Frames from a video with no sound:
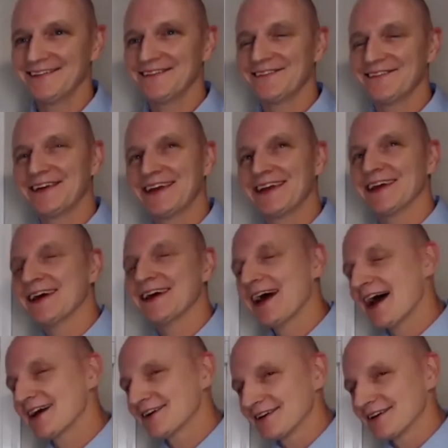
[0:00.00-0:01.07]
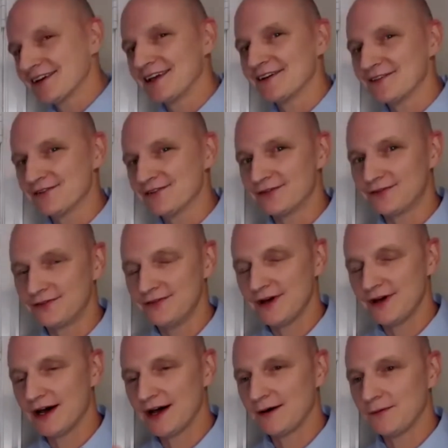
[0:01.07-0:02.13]
We actually give
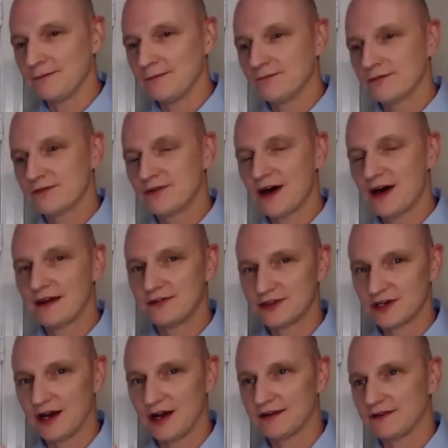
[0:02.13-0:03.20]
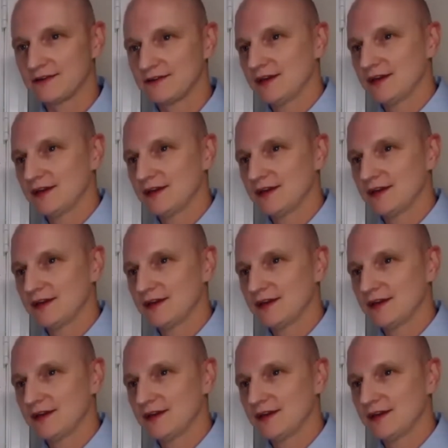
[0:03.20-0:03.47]
5 shots,